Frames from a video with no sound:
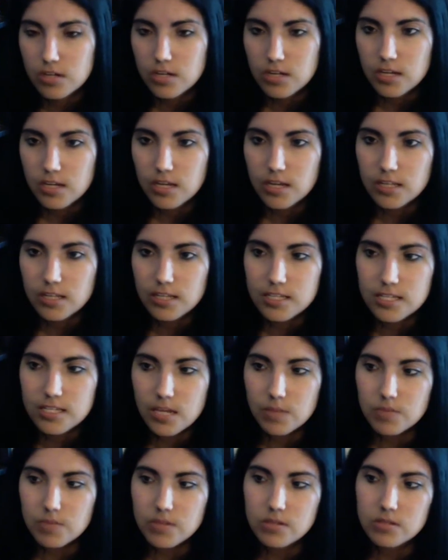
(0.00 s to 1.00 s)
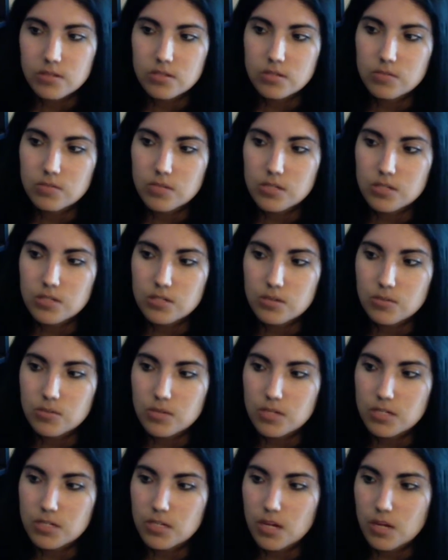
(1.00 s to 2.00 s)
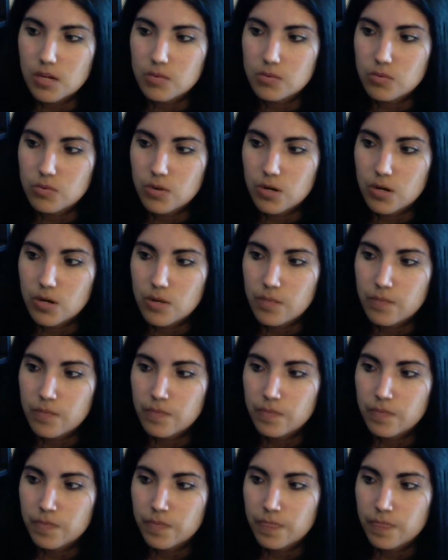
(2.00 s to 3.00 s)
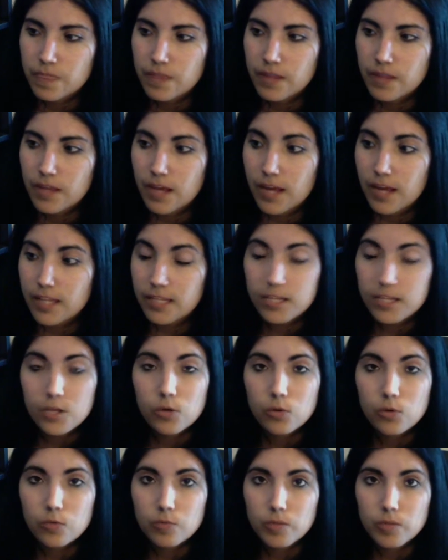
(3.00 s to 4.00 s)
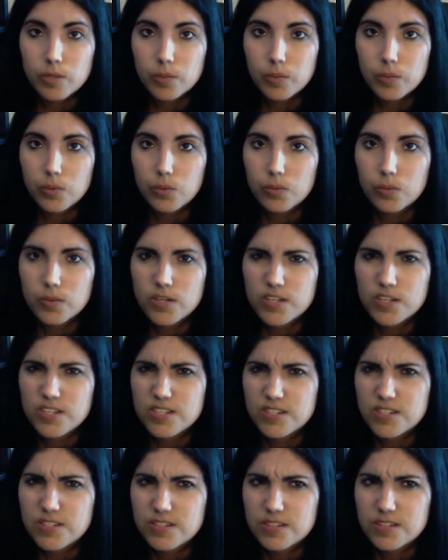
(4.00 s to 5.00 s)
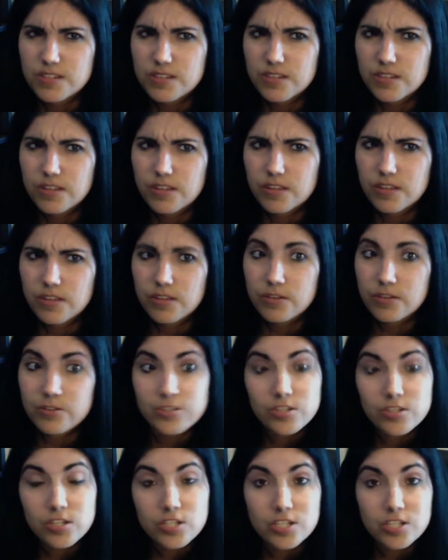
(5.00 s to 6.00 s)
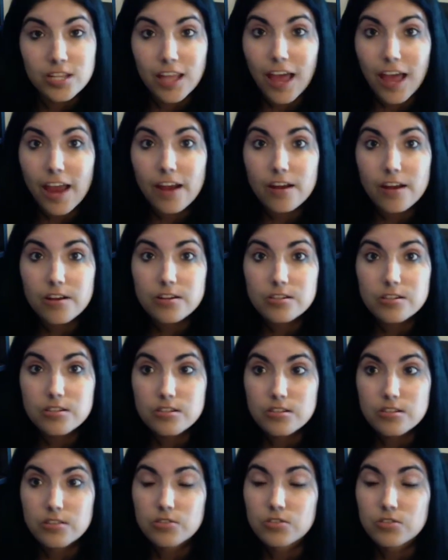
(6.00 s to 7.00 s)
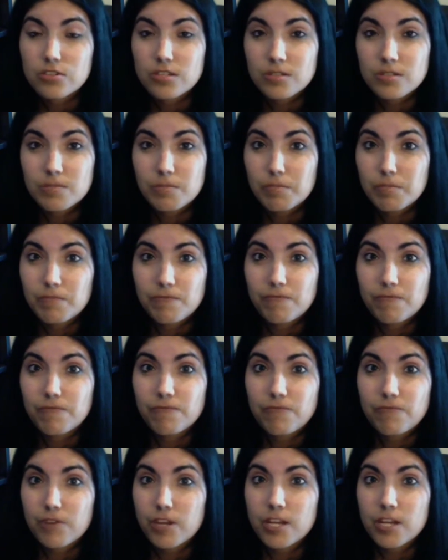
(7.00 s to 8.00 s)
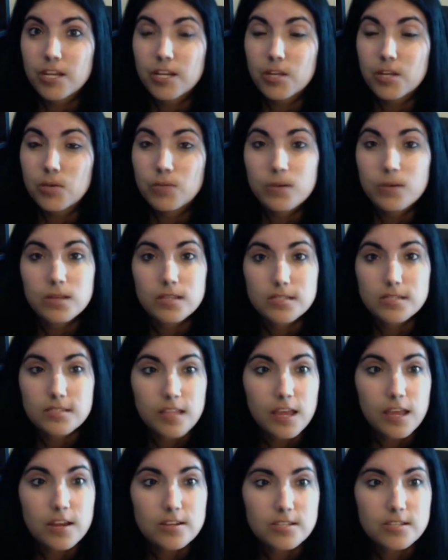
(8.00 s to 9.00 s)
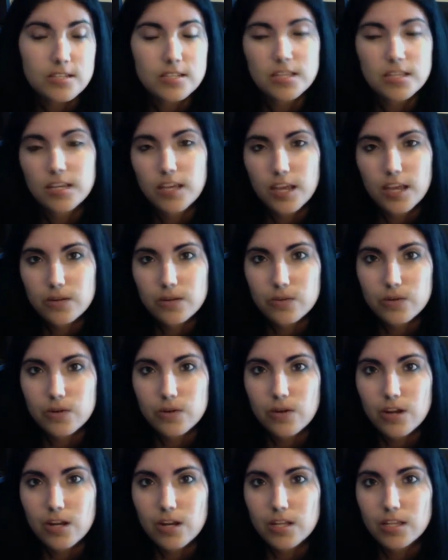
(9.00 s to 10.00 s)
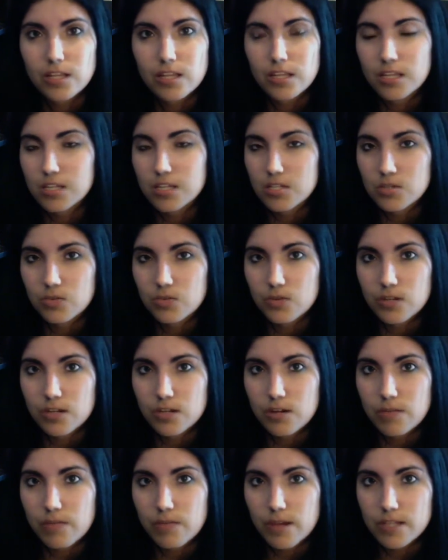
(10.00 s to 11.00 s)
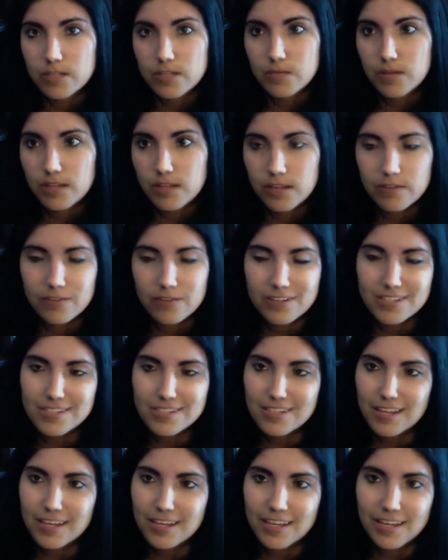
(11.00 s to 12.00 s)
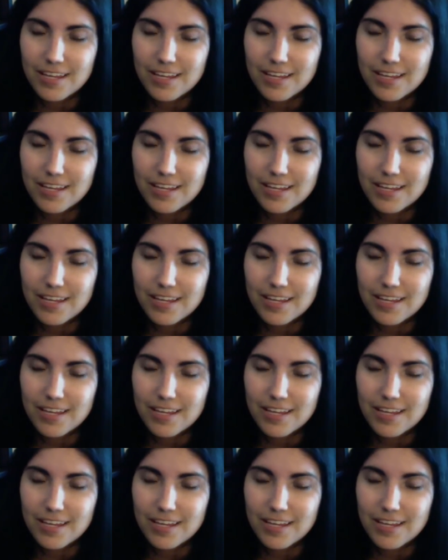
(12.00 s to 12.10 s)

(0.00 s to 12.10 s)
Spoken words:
And that's happened to me so many times where I let go of people because they're such liars. They're such freaking humongous liars, and they kind of regret it, and then they just want to come back to my life. And it's like